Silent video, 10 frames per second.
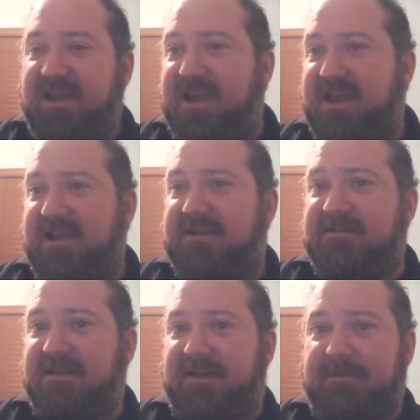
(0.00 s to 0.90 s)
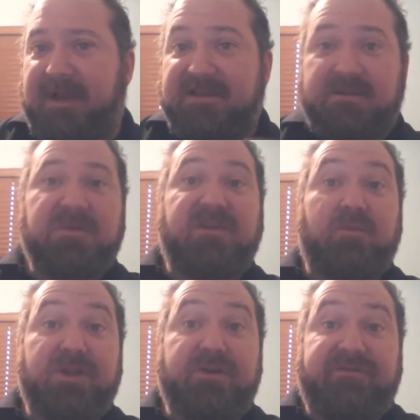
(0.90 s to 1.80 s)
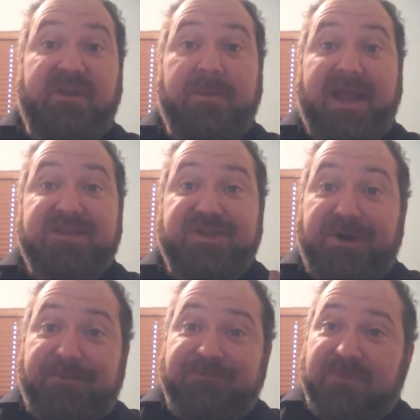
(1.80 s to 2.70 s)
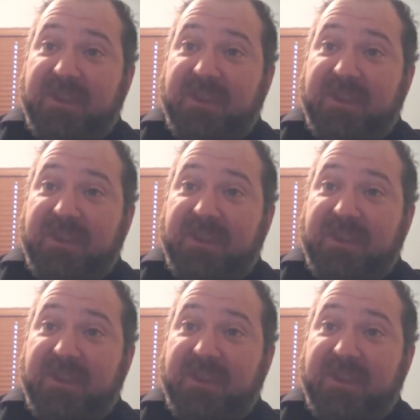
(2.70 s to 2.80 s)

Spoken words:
and I seem to get really good feedback. So